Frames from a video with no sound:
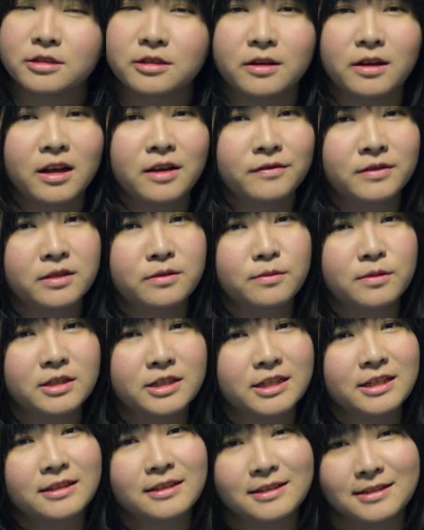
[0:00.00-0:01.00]
So after
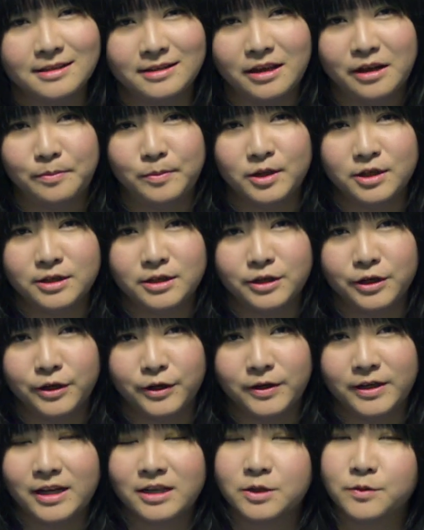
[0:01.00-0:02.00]
watching this
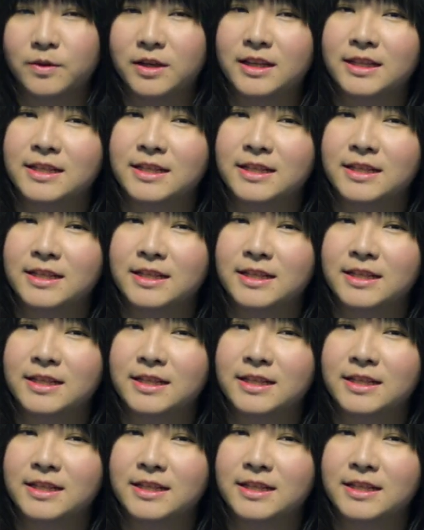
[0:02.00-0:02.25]
episode as well